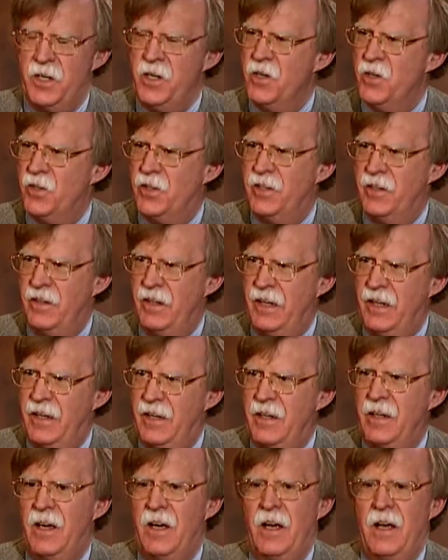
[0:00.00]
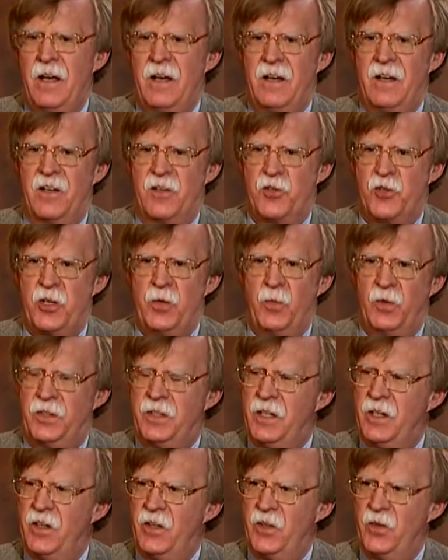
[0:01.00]
here today, she would
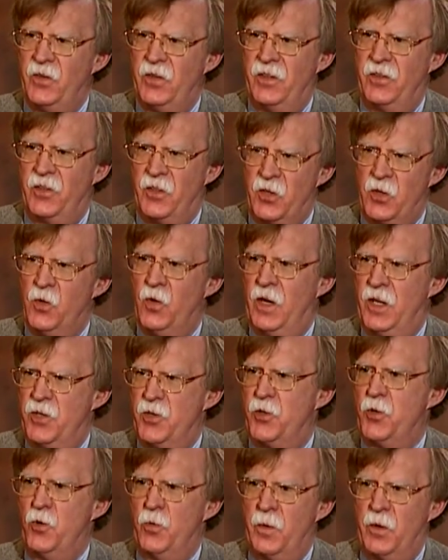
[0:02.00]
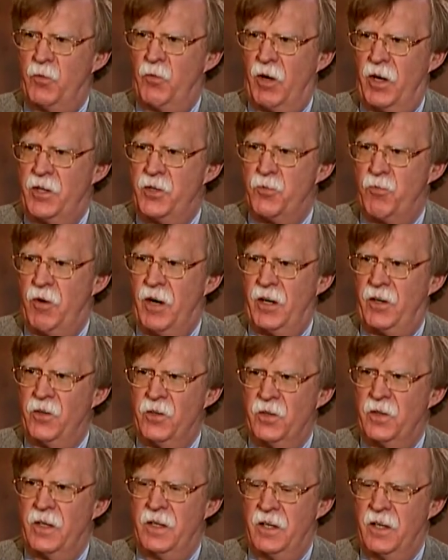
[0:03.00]
tell you that the UN's human rights
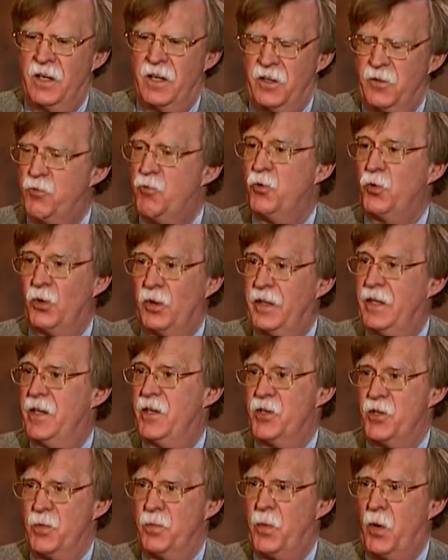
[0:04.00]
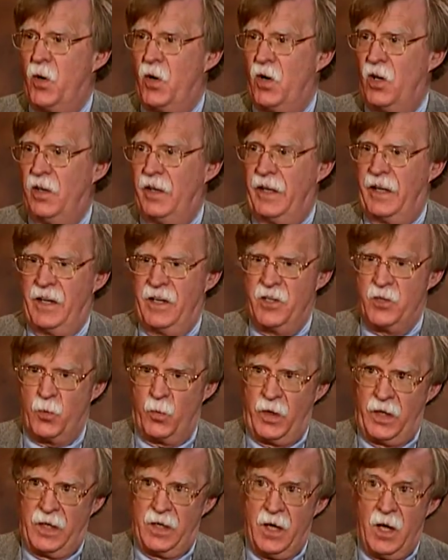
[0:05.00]
record truly is appalling. And as
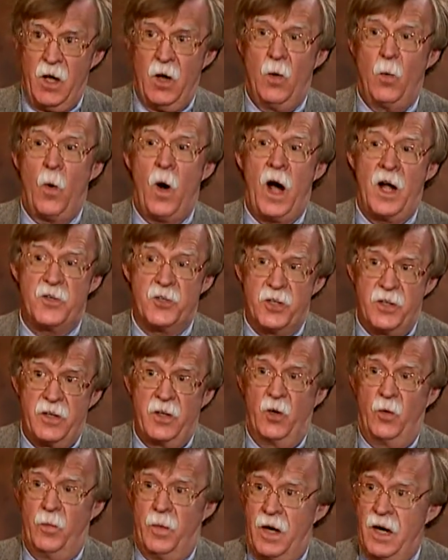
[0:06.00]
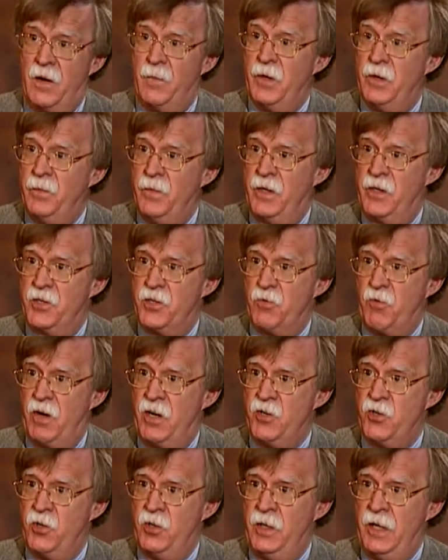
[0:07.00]
we watch the Obama
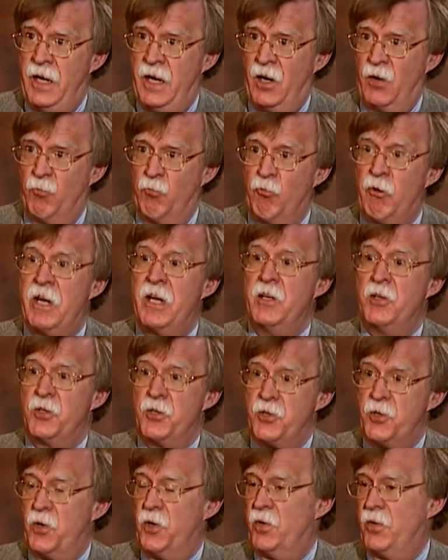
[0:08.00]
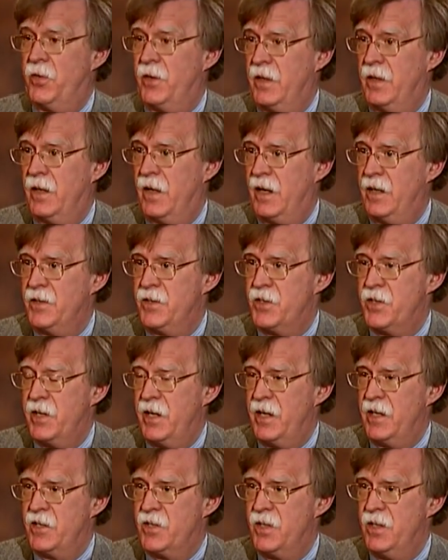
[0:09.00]
administration now reinsert the United
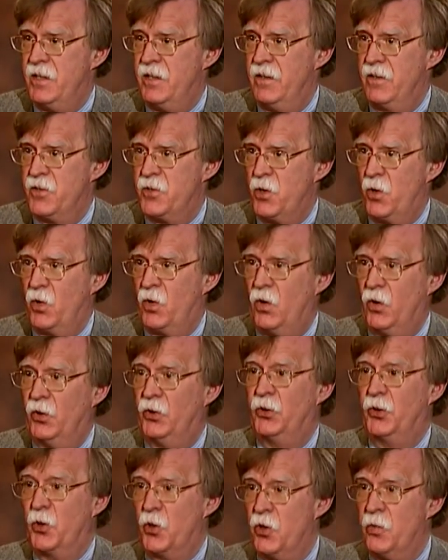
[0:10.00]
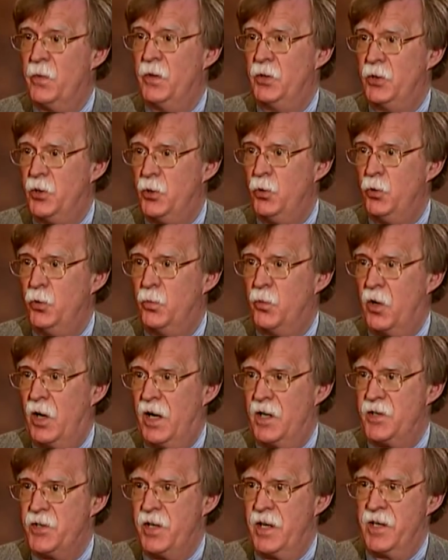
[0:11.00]
States into the so-called Durban II
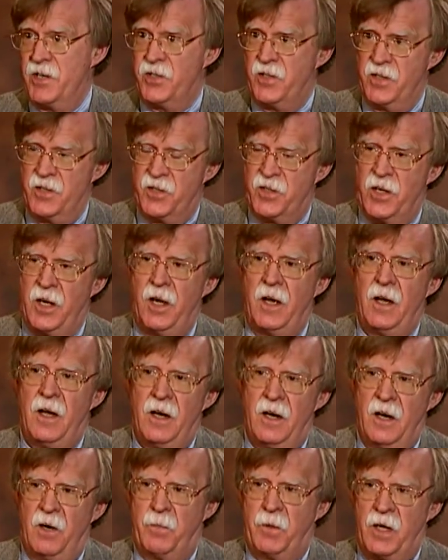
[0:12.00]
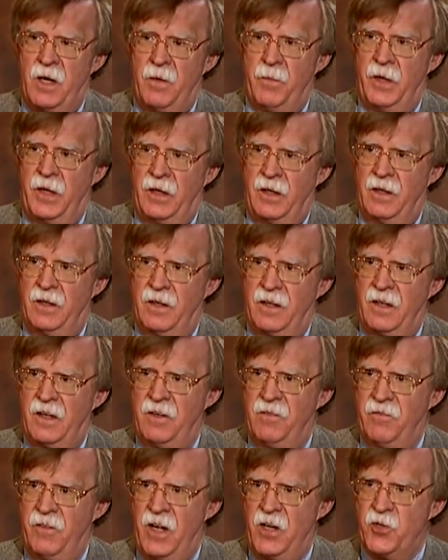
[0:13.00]
process, this upcoming
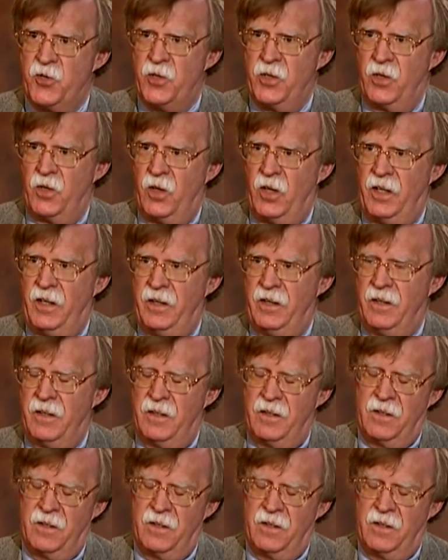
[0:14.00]
convention on